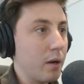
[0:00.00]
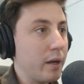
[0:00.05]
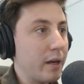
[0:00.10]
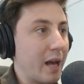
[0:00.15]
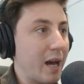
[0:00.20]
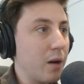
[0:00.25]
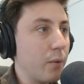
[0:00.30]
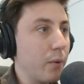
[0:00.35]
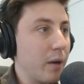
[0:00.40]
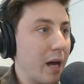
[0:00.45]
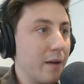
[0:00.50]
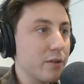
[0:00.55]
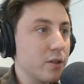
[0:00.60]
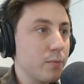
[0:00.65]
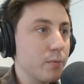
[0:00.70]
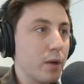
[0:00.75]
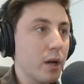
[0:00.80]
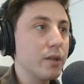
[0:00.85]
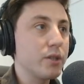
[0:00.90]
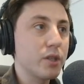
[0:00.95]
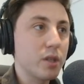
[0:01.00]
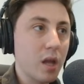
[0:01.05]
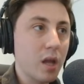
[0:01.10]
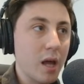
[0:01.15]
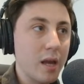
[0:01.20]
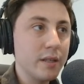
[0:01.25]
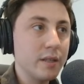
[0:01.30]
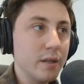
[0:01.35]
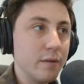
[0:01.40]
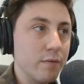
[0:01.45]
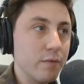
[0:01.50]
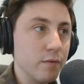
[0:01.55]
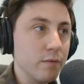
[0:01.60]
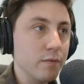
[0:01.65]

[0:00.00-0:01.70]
and now we have some like slightly different